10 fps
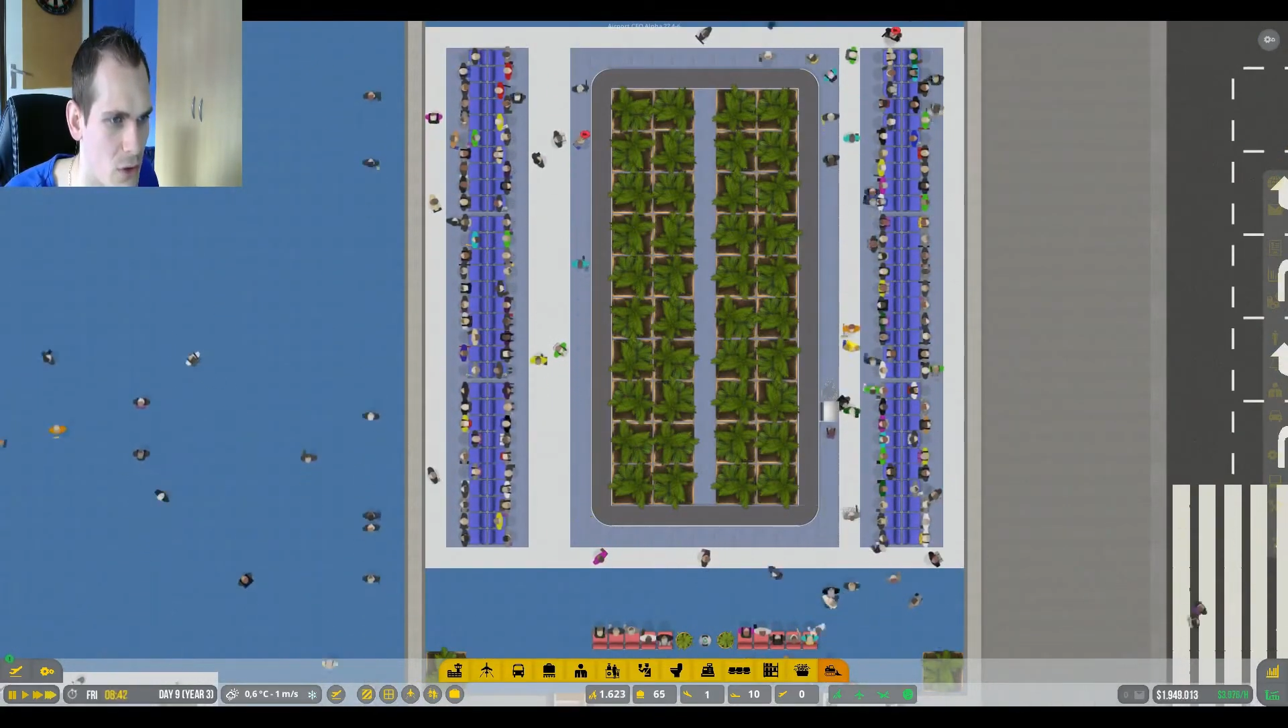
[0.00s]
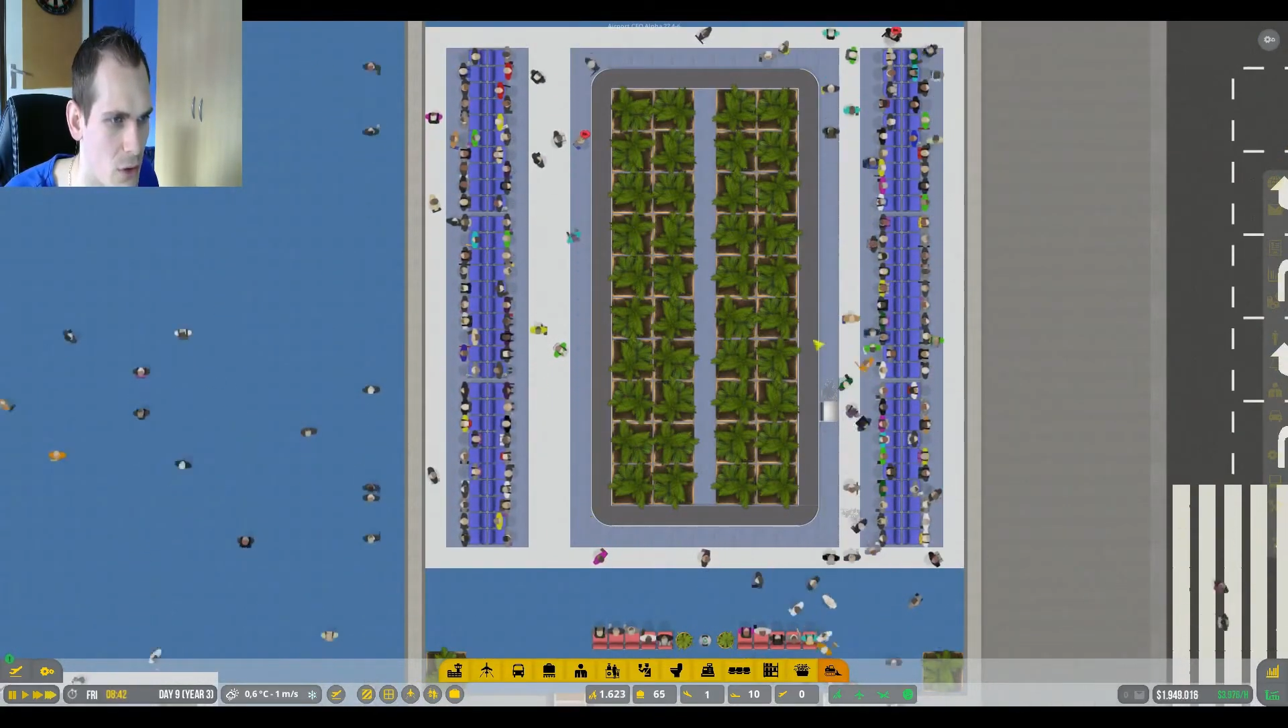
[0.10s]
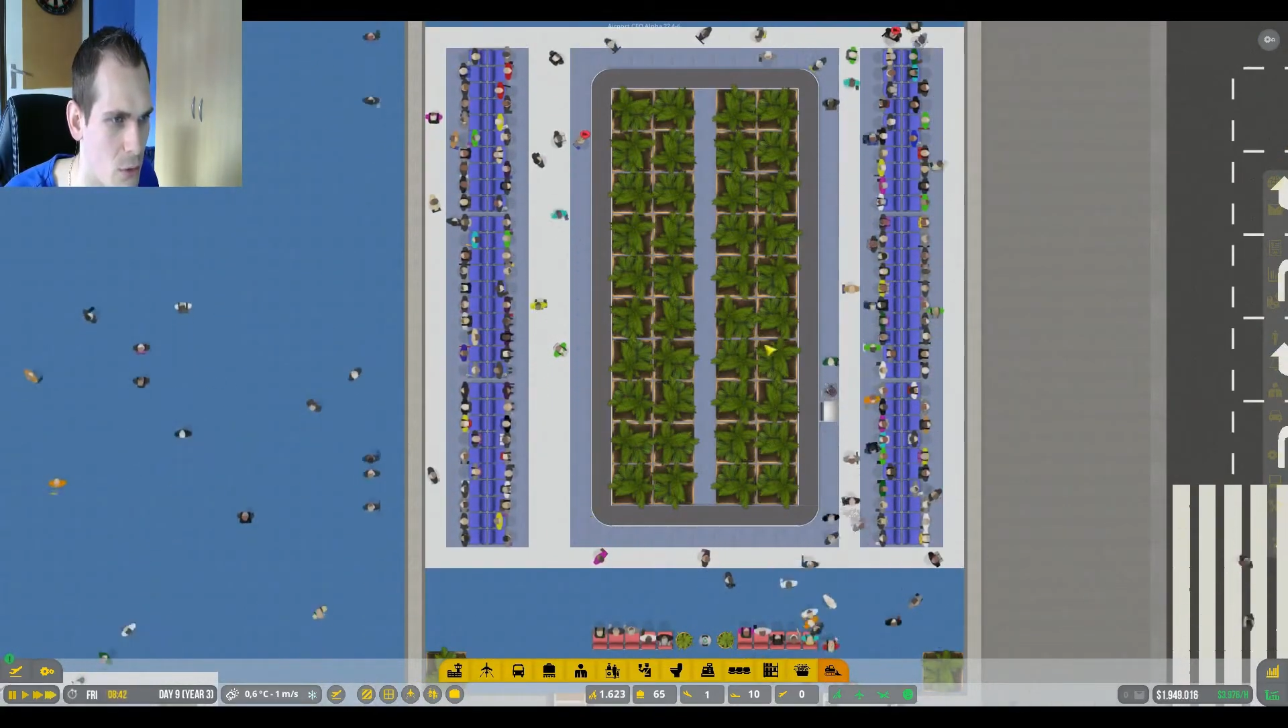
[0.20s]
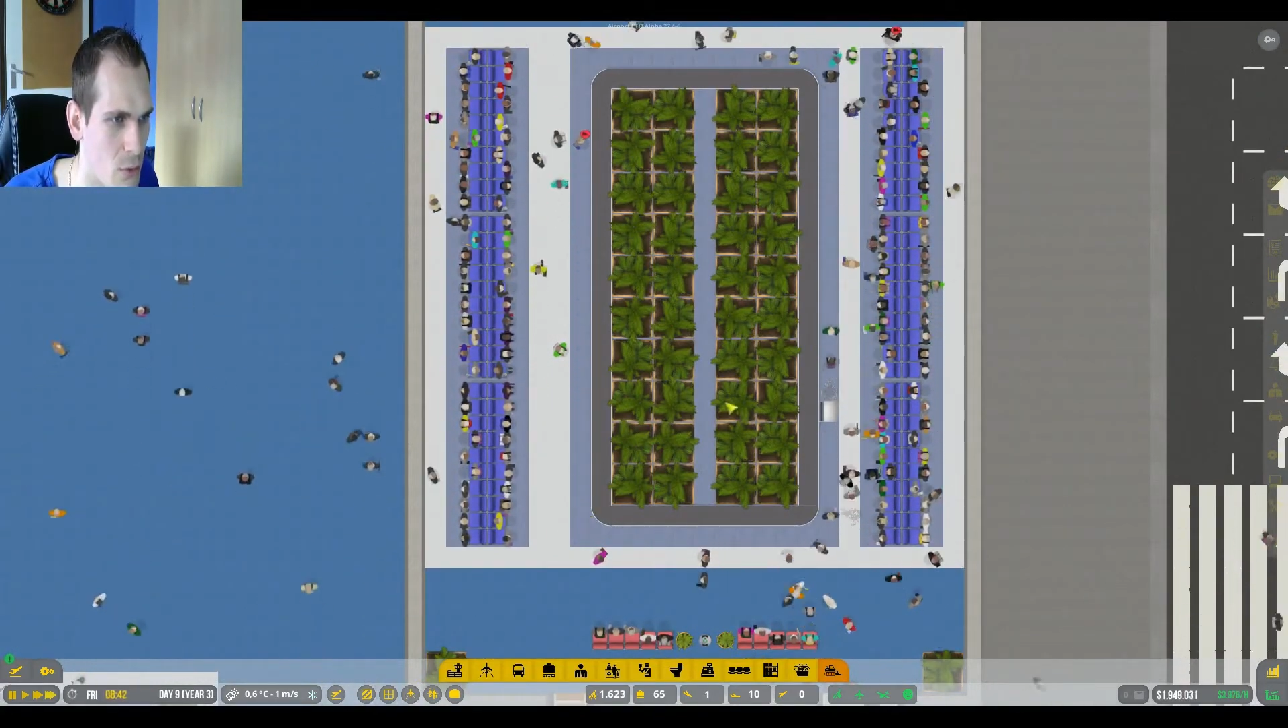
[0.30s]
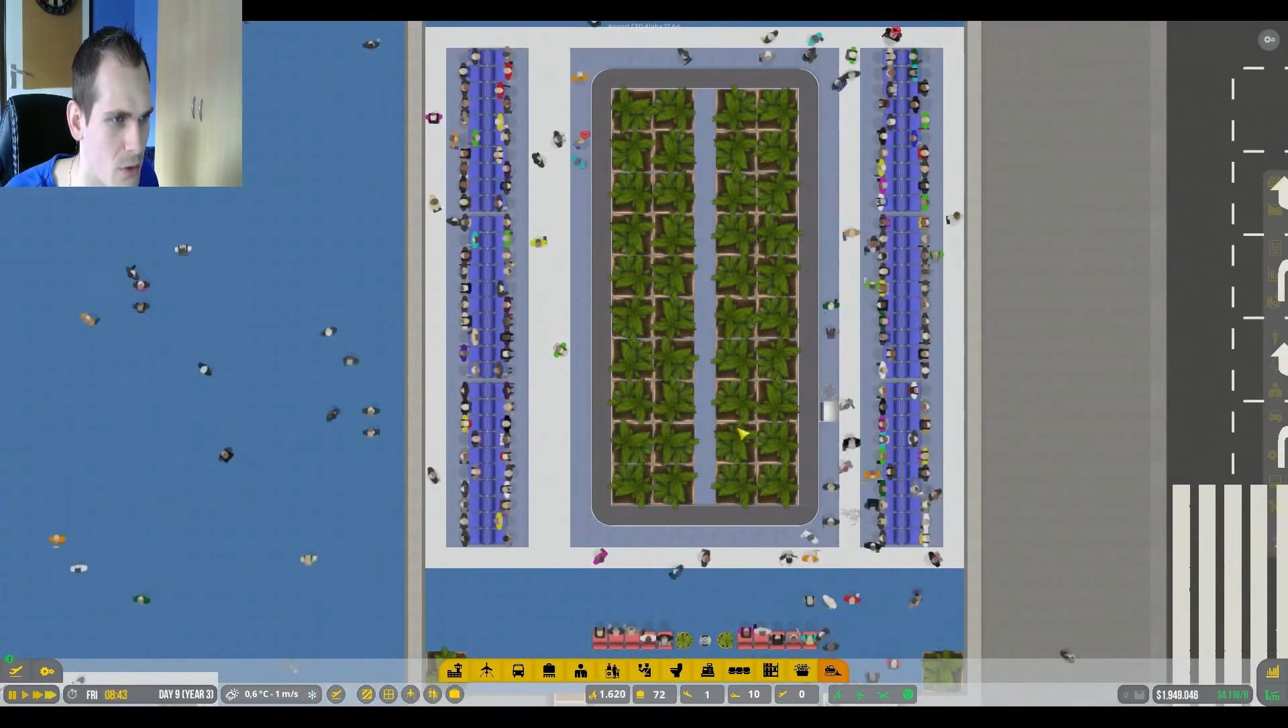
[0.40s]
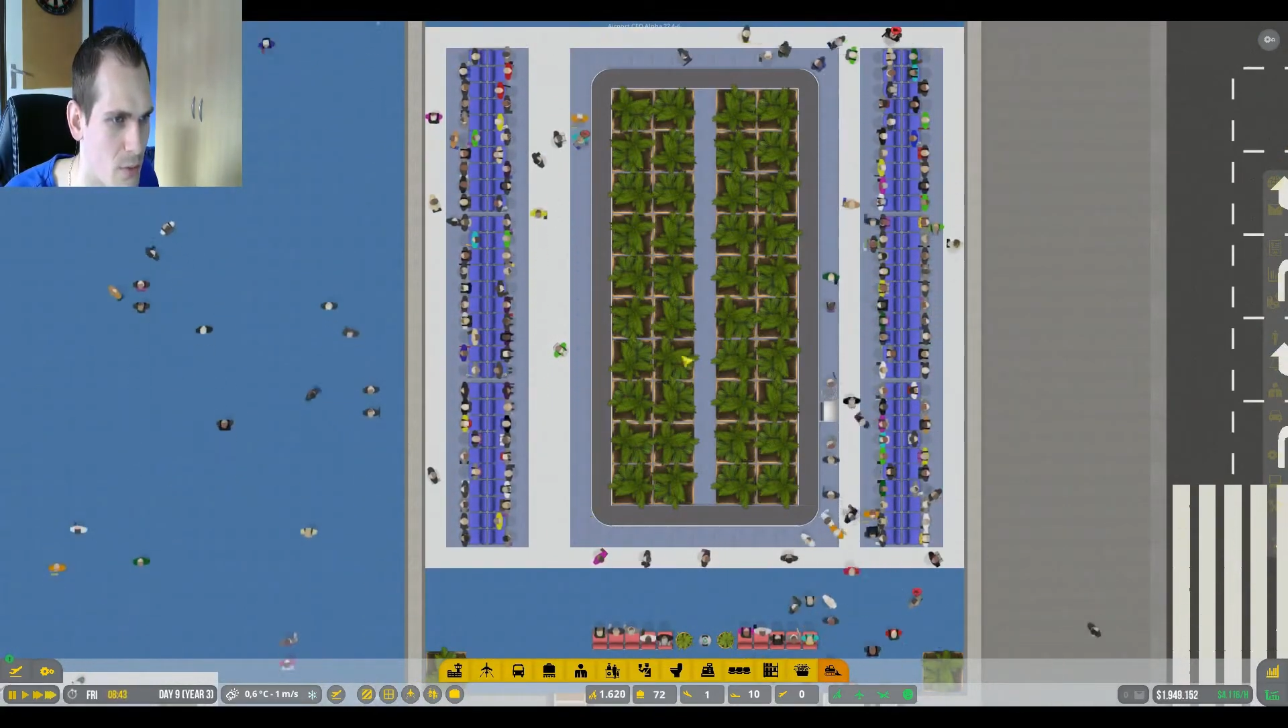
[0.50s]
you know,